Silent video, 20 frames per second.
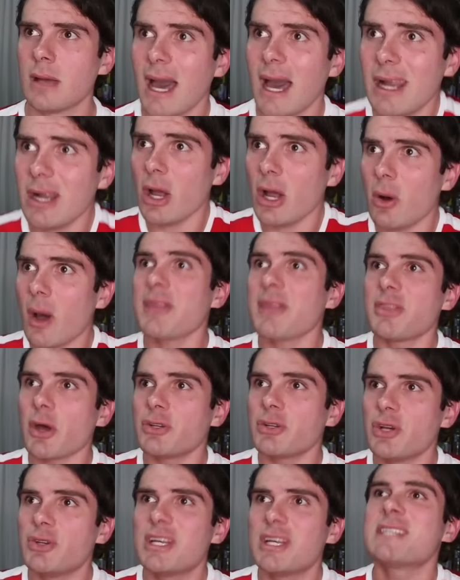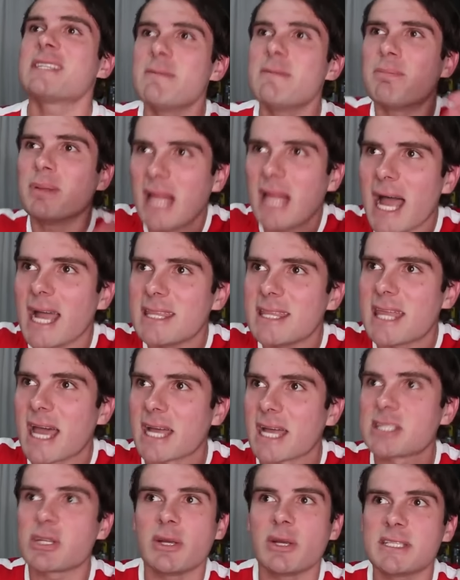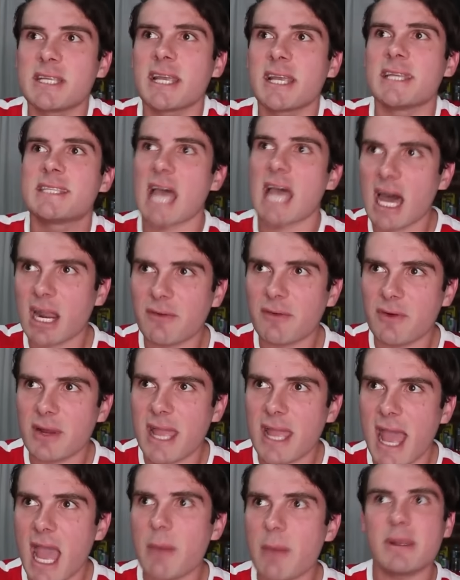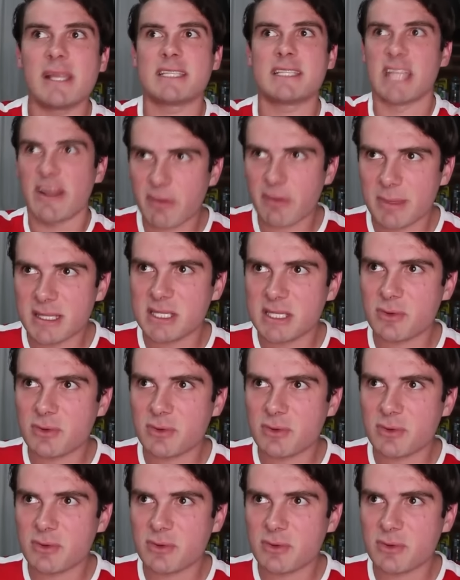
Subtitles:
I don't know, I thought you just implied that. So you're saying he's out of rehab and he's never been to